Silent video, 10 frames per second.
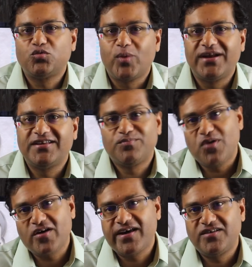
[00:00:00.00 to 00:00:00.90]
well as
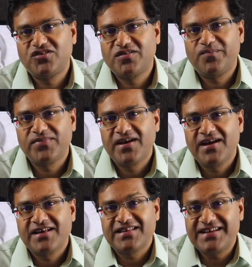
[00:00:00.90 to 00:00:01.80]
blockage.
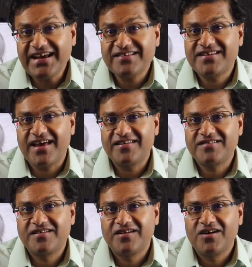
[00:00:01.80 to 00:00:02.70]
The next
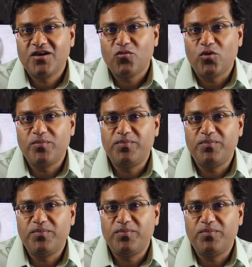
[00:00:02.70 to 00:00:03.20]
test would